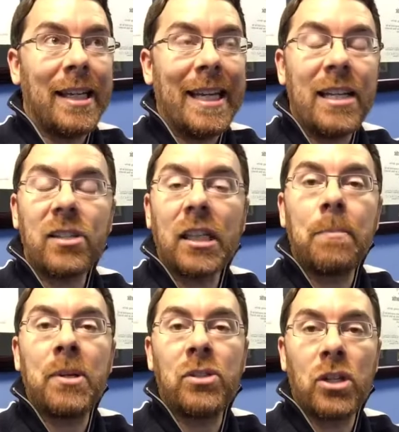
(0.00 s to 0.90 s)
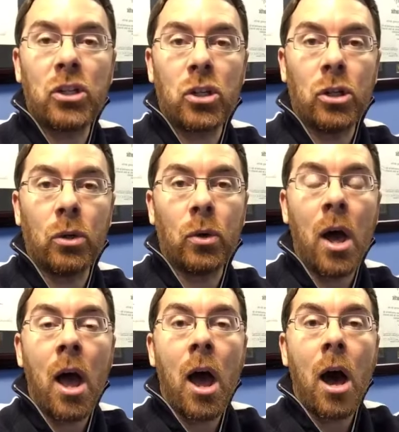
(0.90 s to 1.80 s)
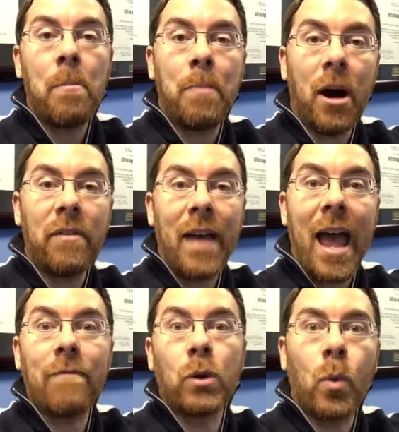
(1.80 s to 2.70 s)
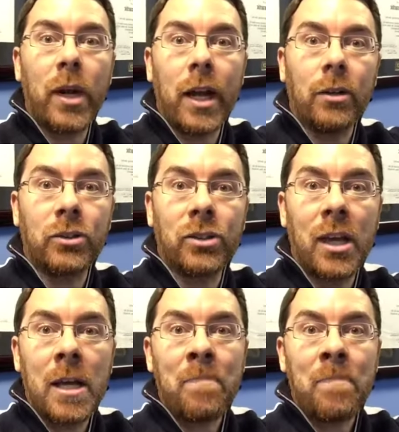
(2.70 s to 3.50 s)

easily position you above everyone else